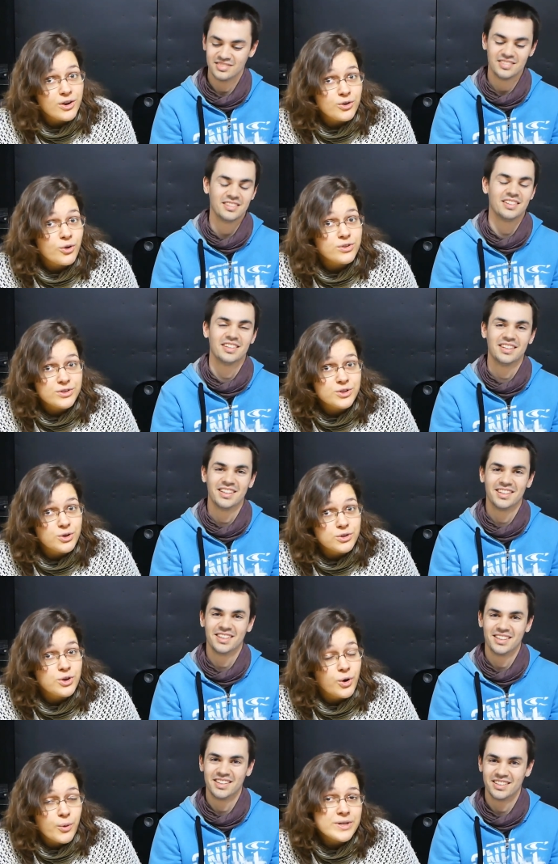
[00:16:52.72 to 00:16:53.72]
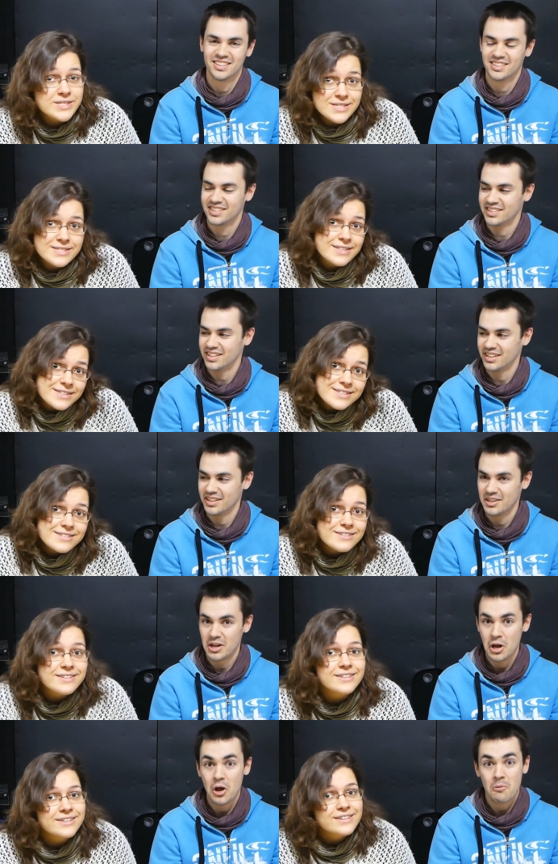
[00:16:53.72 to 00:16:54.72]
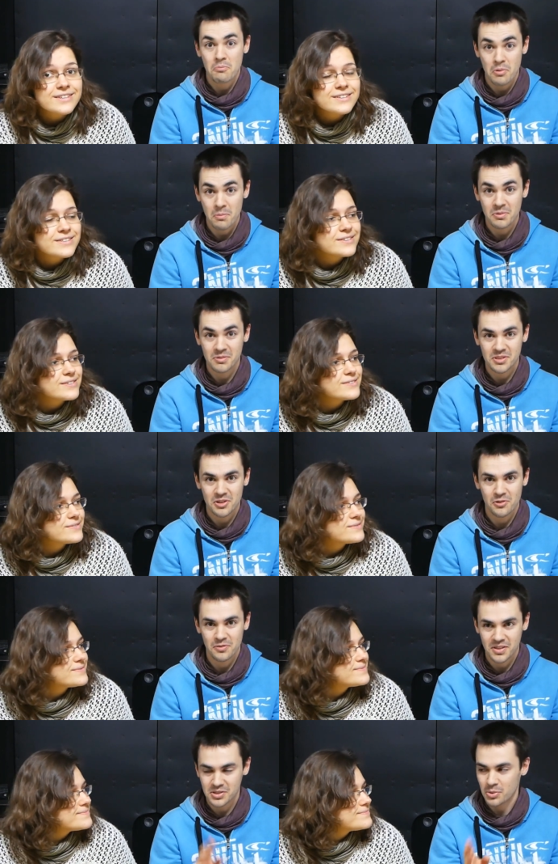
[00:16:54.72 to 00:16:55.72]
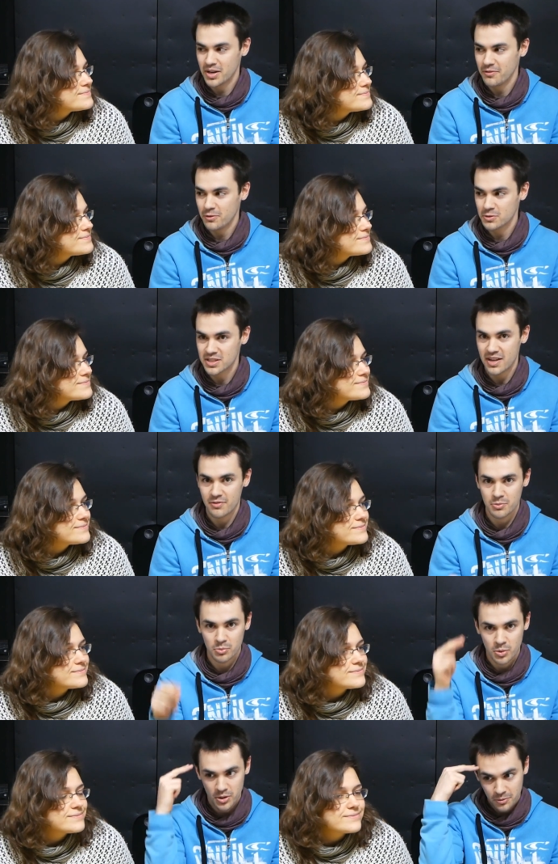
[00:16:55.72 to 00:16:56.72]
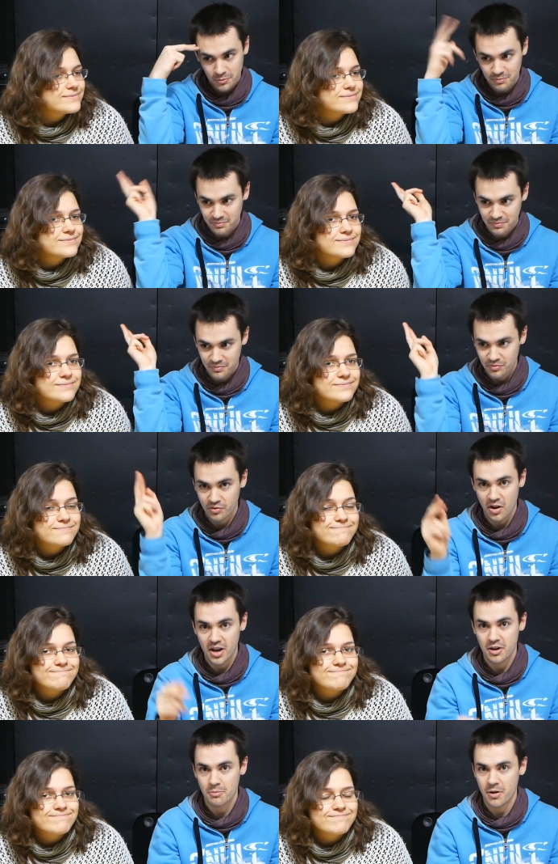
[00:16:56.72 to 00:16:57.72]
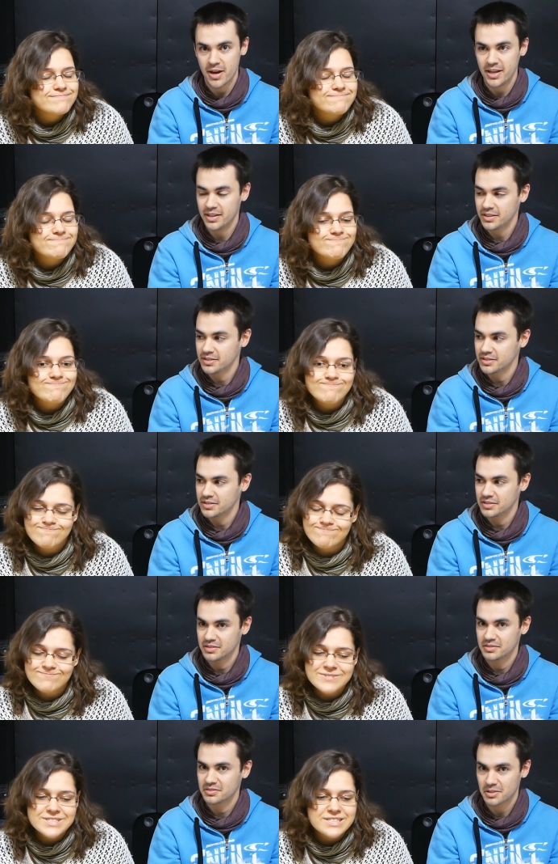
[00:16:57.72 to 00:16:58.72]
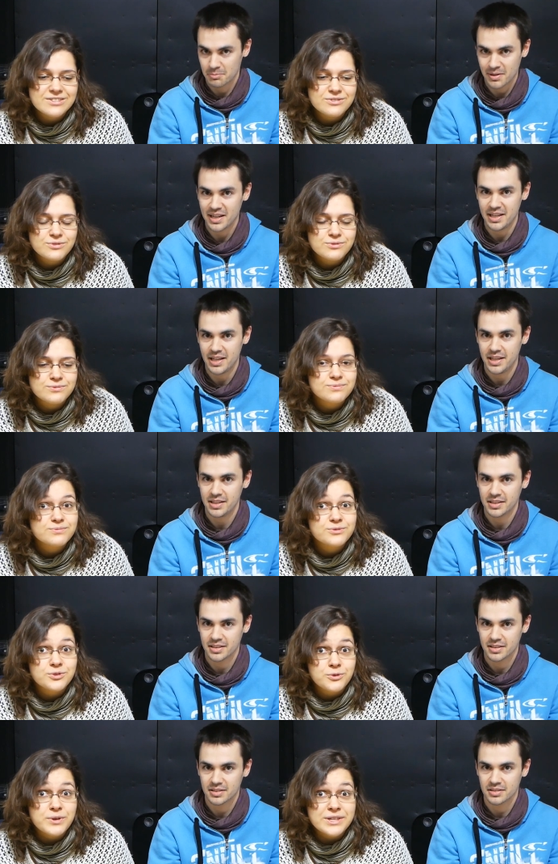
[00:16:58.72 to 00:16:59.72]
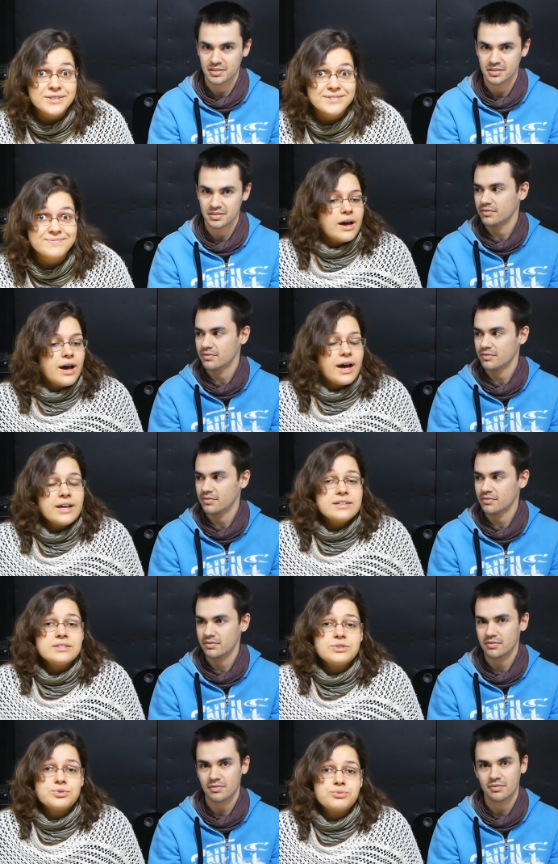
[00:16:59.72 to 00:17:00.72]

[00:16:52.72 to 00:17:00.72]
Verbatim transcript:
Speaker 1: are not your, your whole existence.
Speaker 2: Problem solving twenty-four seven will fry your brain completely. For real.
Speaker 1: And